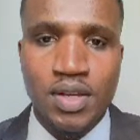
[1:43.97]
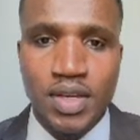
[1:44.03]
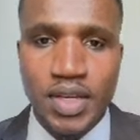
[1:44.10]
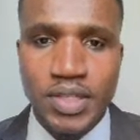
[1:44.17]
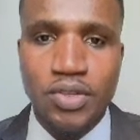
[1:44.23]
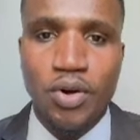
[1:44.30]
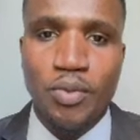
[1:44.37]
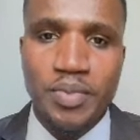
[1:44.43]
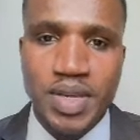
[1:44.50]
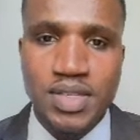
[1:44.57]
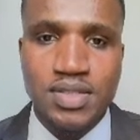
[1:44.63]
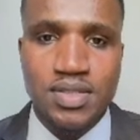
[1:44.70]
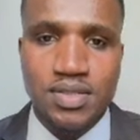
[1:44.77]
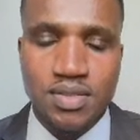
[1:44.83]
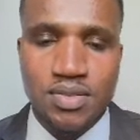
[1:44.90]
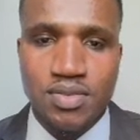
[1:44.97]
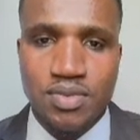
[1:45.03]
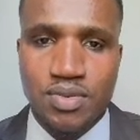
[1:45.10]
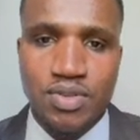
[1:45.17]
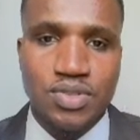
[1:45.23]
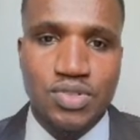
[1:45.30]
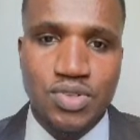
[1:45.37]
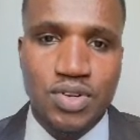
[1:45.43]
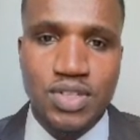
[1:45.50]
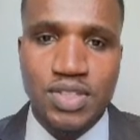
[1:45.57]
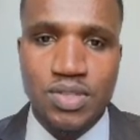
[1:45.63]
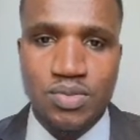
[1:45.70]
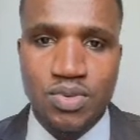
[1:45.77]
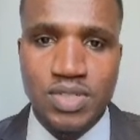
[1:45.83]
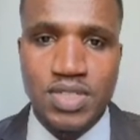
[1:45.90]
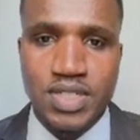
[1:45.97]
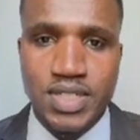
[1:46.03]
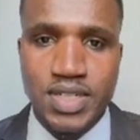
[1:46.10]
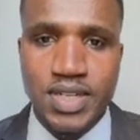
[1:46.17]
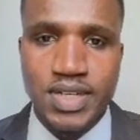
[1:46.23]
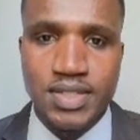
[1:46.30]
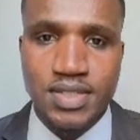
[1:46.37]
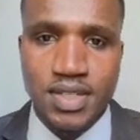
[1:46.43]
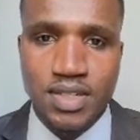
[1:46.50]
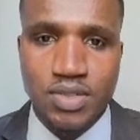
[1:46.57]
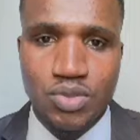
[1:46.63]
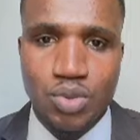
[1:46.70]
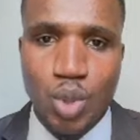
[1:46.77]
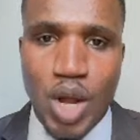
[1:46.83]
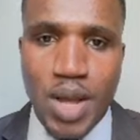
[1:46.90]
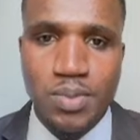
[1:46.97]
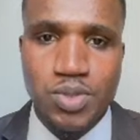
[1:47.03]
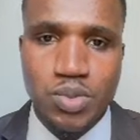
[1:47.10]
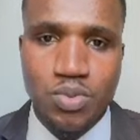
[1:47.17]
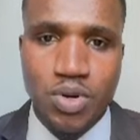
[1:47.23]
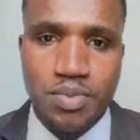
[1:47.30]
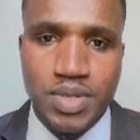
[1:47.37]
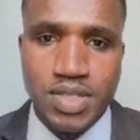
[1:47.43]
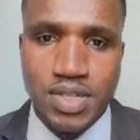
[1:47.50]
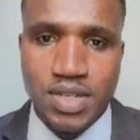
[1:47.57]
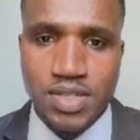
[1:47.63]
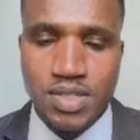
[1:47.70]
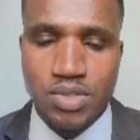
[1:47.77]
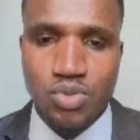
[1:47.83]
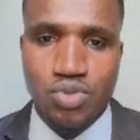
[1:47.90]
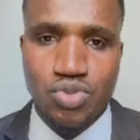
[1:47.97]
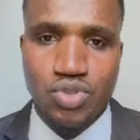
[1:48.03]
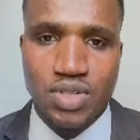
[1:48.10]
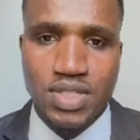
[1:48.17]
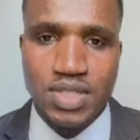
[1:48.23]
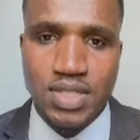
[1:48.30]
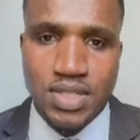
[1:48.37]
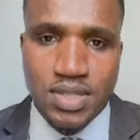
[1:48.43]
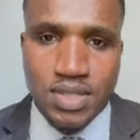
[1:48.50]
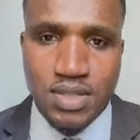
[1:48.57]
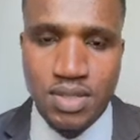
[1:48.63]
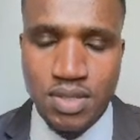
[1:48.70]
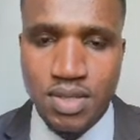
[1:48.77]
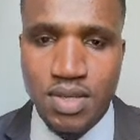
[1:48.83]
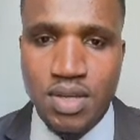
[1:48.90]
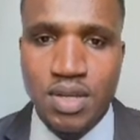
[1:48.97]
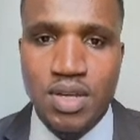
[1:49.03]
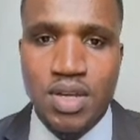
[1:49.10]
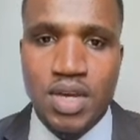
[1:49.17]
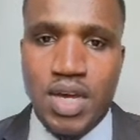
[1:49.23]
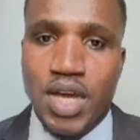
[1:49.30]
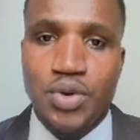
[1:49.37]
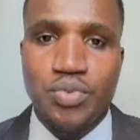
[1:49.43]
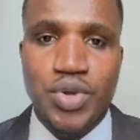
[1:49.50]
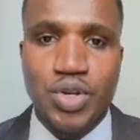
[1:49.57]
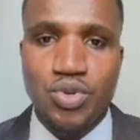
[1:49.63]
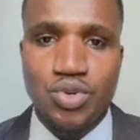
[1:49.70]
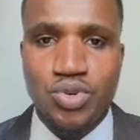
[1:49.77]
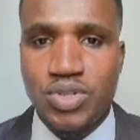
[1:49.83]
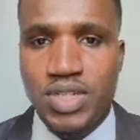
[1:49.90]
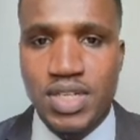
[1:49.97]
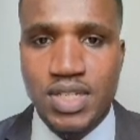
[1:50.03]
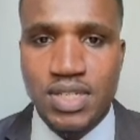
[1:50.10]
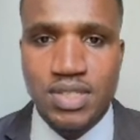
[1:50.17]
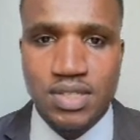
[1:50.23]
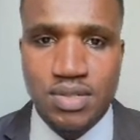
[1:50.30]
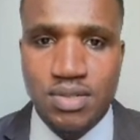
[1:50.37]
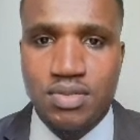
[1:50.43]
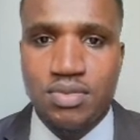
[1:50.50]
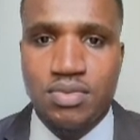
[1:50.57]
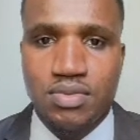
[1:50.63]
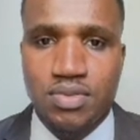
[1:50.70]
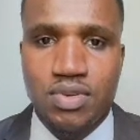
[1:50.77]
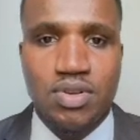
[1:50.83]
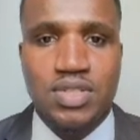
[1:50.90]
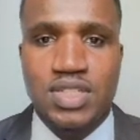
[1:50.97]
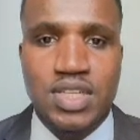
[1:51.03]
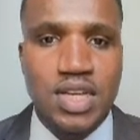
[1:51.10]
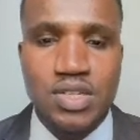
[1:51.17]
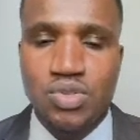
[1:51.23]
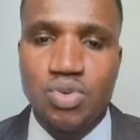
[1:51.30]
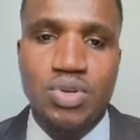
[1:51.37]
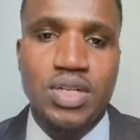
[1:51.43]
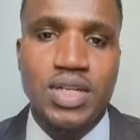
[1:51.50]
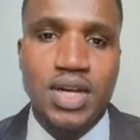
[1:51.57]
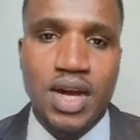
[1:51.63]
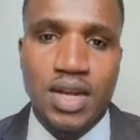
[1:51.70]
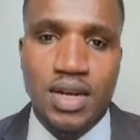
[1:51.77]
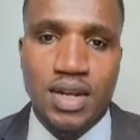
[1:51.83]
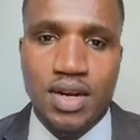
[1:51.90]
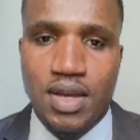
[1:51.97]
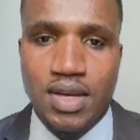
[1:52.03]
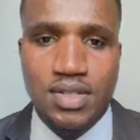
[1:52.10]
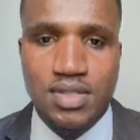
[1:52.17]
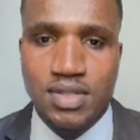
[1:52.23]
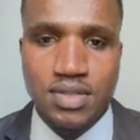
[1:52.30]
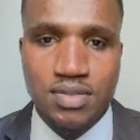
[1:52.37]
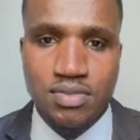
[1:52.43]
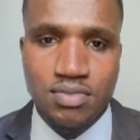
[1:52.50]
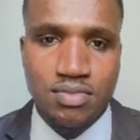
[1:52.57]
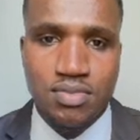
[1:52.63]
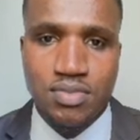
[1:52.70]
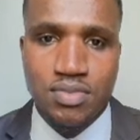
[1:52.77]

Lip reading: Hit or Miss Consulting was created to help small businesses to succeed. And we do this not just only analyzing